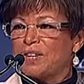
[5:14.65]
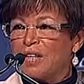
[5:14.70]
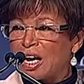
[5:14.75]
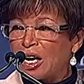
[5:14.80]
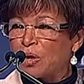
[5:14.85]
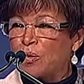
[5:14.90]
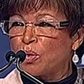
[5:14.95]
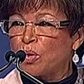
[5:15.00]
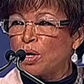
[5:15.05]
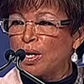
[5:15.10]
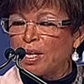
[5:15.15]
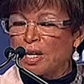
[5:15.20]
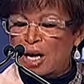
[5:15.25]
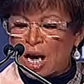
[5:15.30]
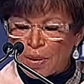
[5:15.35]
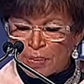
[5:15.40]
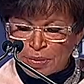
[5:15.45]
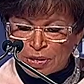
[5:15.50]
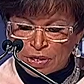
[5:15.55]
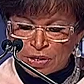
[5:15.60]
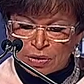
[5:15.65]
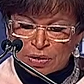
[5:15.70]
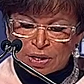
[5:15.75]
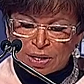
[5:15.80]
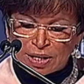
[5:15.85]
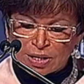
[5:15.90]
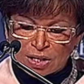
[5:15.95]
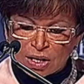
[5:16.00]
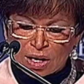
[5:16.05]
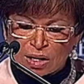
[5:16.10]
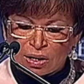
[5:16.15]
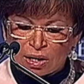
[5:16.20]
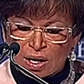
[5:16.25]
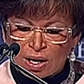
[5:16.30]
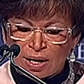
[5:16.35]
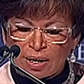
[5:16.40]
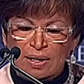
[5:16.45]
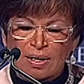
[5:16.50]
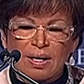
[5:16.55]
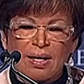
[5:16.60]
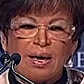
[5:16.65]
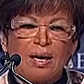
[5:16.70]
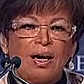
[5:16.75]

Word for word: networking opportunities online,